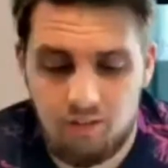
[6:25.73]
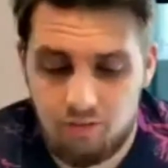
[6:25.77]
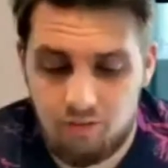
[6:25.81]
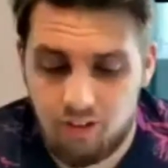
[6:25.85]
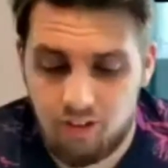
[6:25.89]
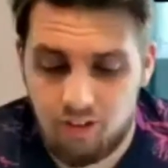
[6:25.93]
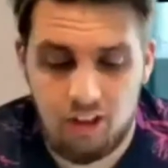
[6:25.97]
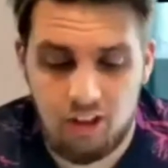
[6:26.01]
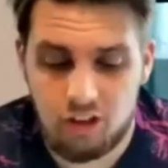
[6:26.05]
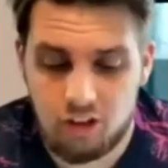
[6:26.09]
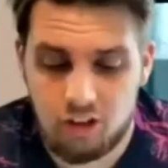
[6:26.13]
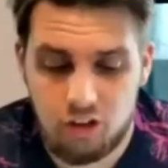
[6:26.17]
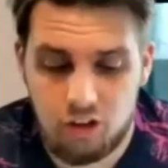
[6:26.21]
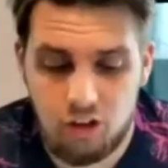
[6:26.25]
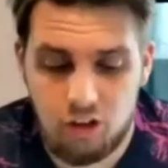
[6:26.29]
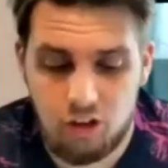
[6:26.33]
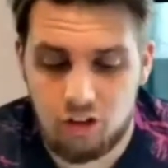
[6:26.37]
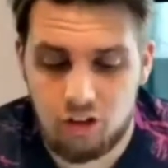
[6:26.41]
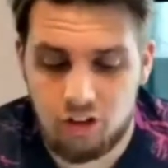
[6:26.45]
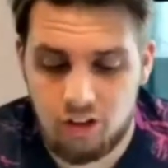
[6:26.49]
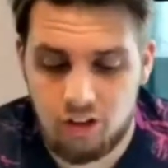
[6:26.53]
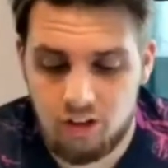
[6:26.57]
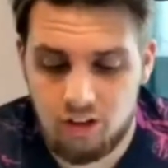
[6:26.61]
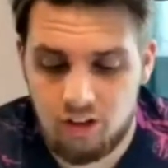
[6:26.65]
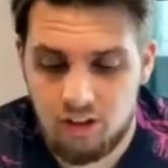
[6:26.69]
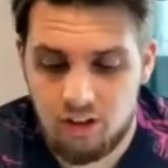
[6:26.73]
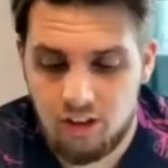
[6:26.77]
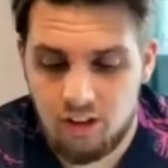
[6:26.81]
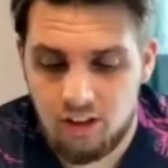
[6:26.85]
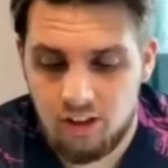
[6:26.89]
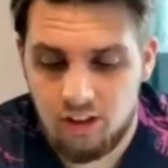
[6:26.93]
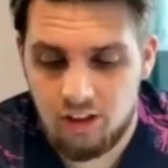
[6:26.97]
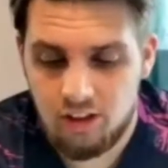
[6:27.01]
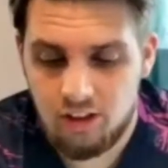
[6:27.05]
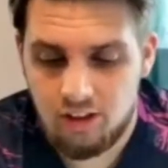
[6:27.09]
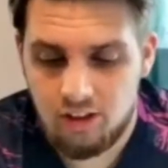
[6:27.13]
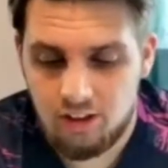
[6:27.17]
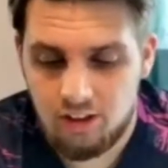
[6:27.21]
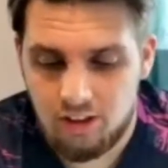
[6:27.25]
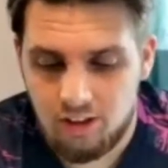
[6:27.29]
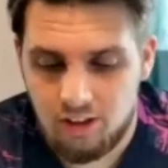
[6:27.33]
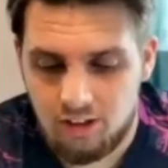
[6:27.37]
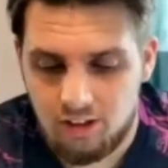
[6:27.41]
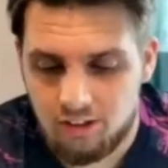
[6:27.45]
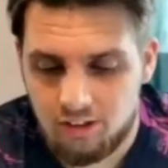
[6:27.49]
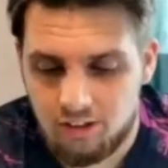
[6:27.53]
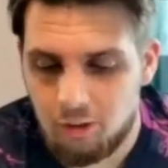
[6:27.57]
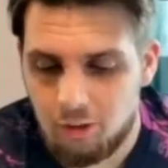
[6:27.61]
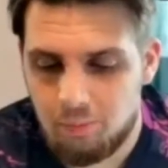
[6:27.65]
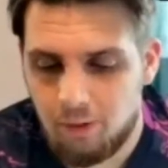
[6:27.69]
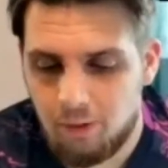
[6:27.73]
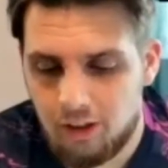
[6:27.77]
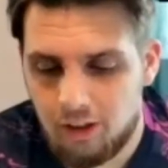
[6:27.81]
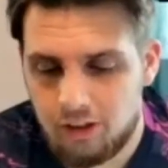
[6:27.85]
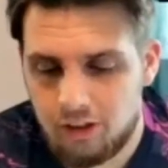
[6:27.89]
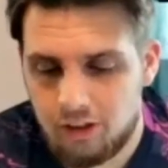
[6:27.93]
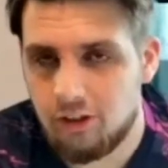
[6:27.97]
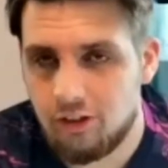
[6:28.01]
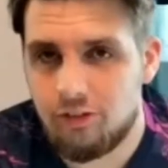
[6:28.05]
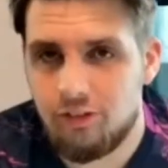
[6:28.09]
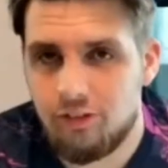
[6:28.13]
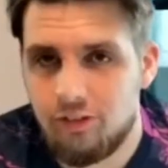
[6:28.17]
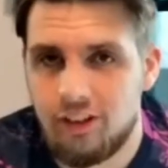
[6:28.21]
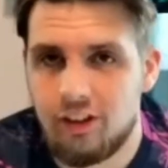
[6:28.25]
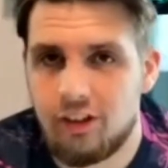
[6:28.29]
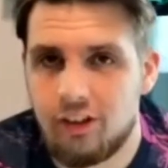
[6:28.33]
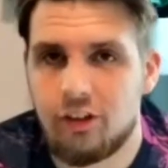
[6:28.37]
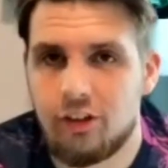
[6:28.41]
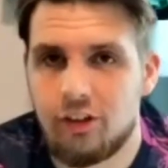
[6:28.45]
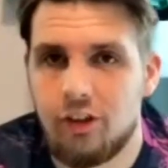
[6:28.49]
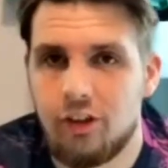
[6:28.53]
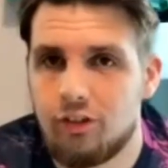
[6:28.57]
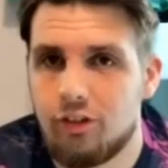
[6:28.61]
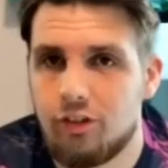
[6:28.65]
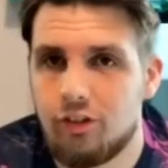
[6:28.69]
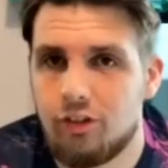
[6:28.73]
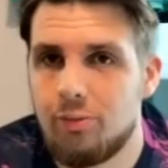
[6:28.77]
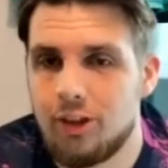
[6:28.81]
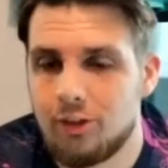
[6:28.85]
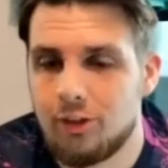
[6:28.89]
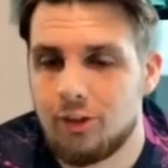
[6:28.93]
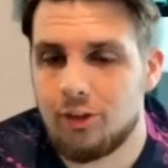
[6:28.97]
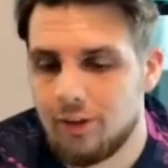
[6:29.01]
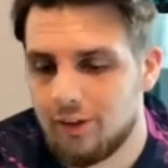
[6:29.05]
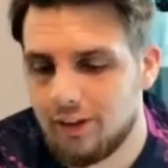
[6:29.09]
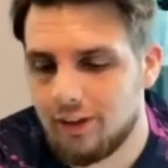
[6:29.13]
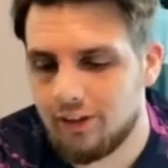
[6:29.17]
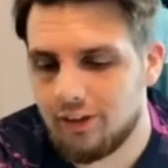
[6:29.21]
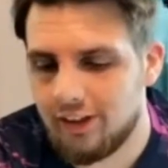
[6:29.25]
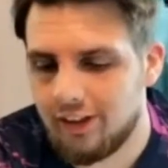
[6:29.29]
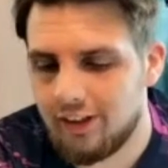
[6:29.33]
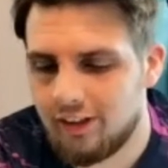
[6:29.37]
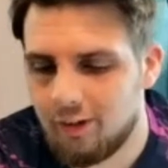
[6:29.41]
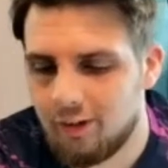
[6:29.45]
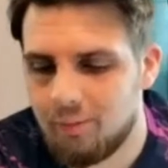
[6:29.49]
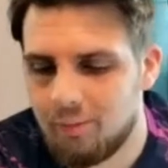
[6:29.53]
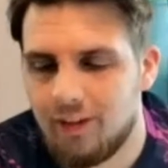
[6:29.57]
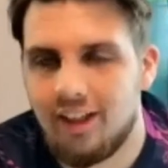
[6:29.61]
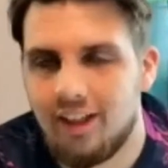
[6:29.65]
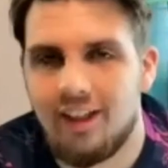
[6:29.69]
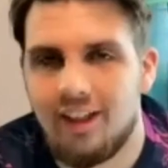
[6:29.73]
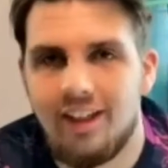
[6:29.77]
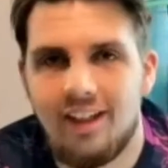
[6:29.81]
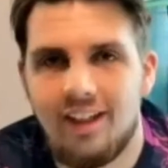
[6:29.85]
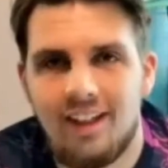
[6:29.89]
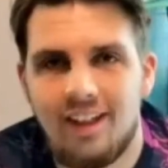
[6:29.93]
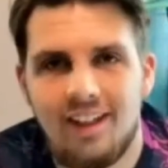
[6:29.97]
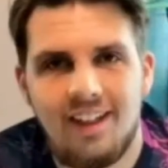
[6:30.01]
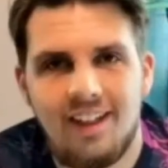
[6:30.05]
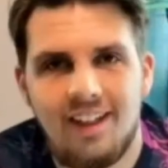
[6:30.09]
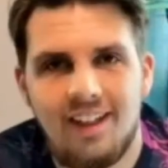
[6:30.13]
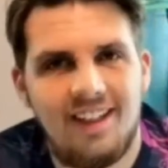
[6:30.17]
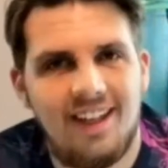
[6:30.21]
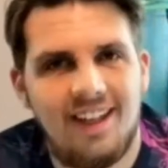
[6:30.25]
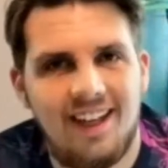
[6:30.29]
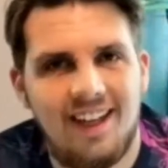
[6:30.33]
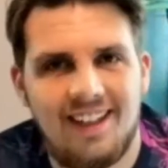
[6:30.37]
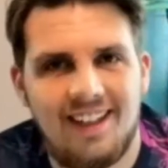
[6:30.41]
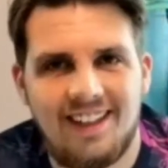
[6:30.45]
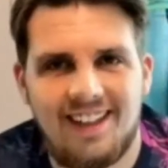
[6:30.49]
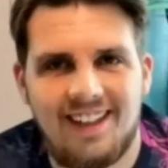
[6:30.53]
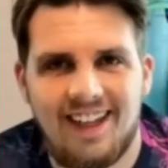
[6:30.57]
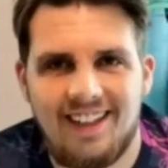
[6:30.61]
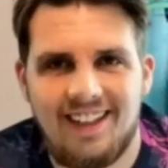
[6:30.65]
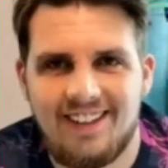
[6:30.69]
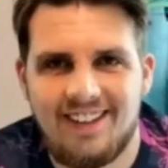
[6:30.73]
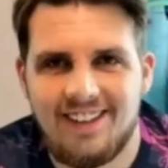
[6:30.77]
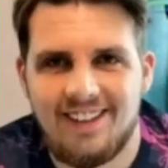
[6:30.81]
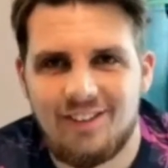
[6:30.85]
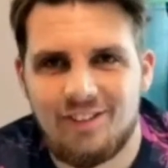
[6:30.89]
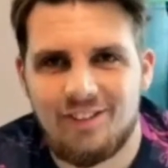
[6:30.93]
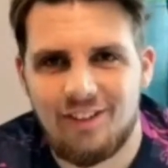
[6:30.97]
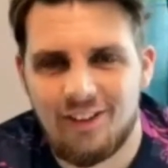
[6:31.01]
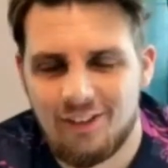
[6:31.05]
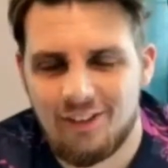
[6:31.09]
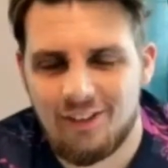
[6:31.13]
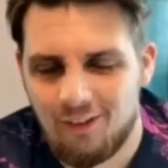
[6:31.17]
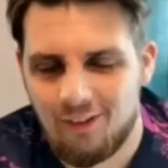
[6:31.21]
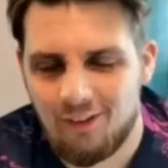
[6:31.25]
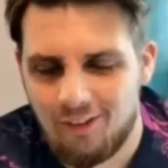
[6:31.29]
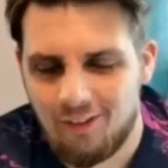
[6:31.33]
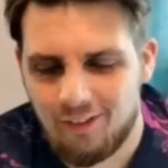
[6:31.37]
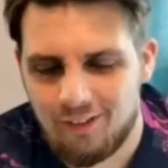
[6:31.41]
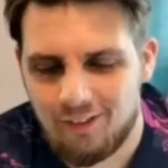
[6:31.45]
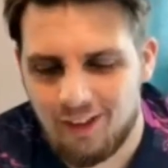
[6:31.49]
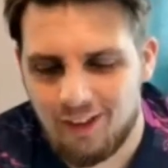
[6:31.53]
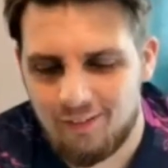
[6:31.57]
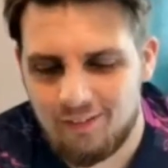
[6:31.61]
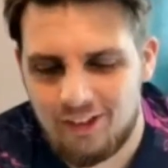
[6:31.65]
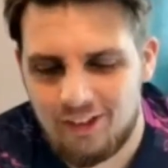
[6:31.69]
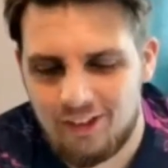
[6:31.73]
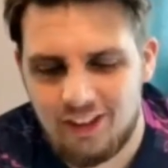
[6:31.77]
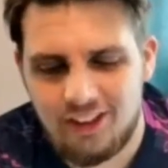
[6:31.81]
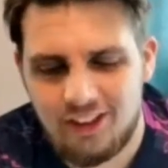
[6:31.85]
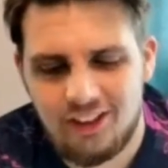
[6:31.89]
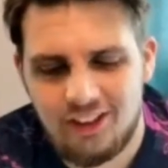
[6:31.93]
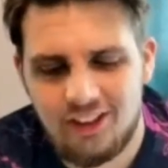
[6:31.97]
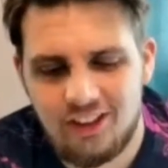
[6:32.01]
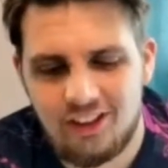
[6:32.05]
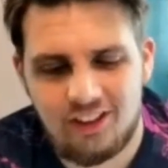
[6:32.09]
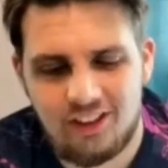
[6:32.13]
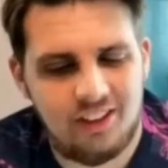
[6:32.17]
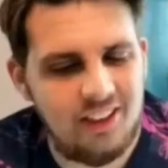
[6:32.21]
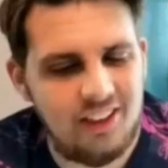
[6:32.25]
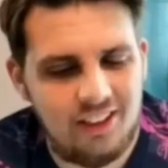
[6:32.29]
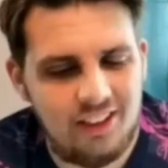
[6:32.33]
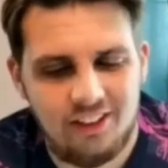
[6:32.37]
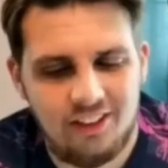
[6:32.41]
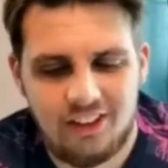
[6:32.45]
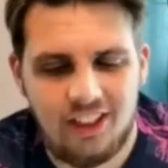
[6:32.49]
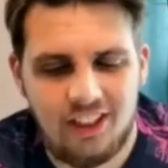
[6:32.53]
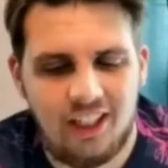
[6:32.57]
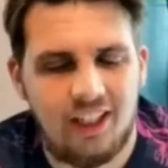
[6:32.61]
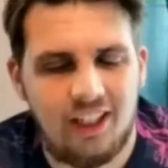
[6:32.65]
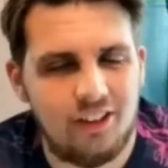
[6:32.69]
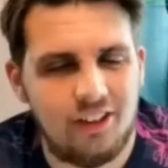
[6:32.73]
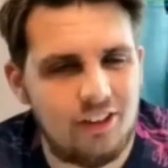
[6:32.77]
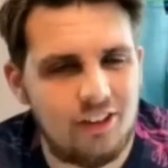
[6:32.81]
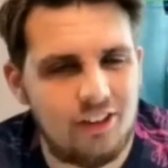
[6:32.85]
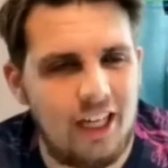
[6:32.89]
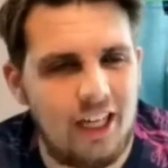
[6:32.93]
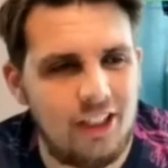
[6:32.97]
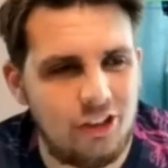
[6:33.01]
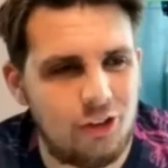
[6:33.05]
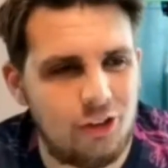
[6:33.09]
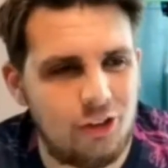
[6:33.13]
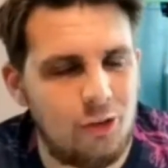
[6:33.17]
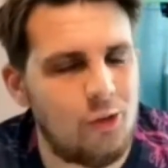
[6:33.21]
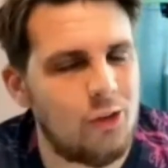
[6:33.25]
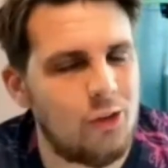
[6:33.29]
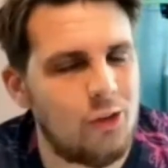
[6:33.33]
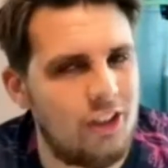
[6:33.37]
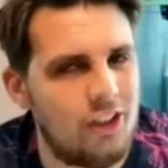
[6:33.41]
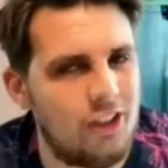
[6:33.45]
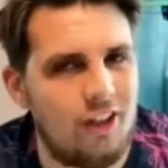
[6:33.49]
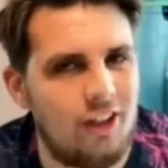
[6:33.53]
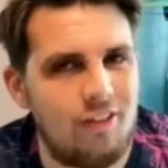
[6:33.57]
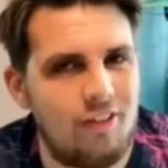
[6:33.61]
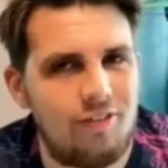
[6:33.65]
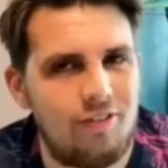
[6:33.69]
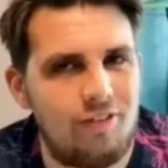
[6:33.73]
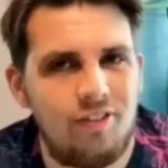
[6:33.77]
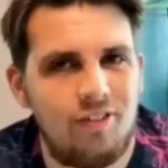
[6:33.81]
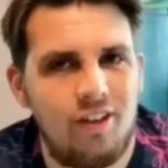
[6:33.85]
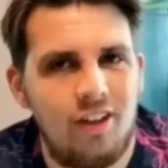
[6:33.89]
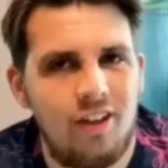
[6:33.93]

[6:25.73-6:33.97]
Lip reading: fingers crossed, and a little personal fingers crossed for me as well. I'd like to be in attendance for the Commonwealth Games, just because, like you said, it's close enough,